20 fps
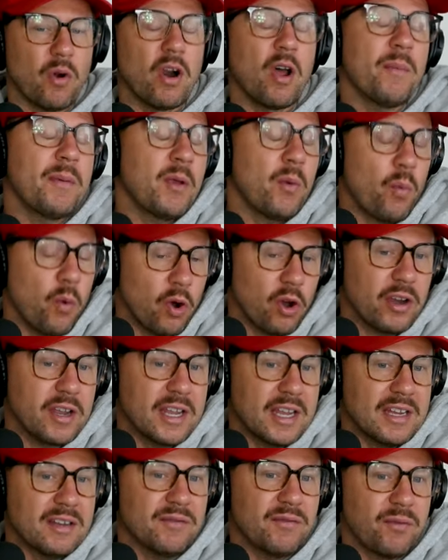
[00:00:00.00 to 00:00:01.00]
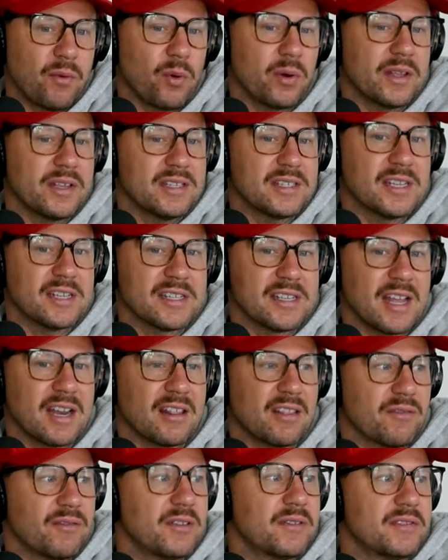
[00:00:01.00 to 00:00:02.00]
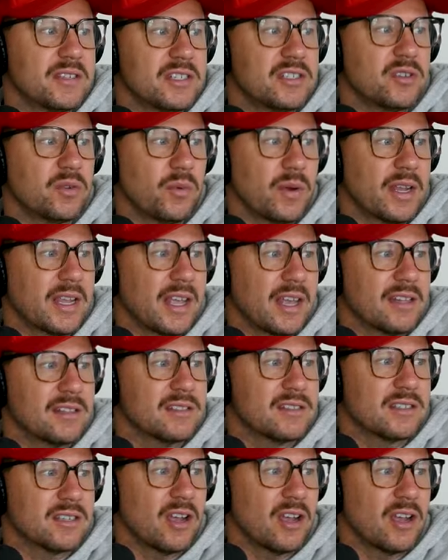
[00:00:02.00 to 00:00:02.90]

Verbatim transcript: or I'll be working forty-six out of the fifty-two weekends.